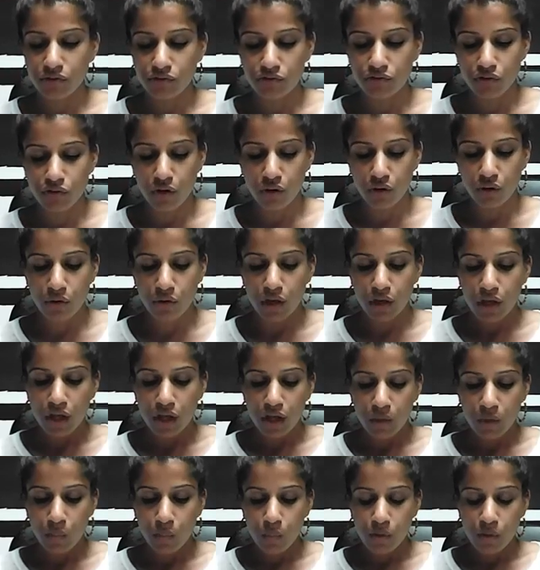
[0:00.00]
So
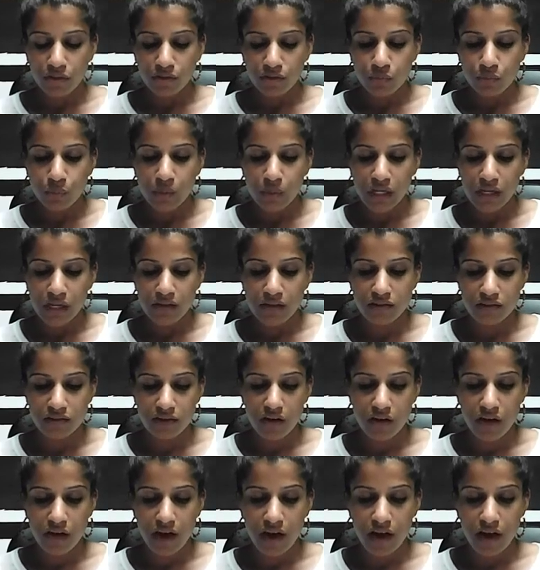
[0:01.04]
once we start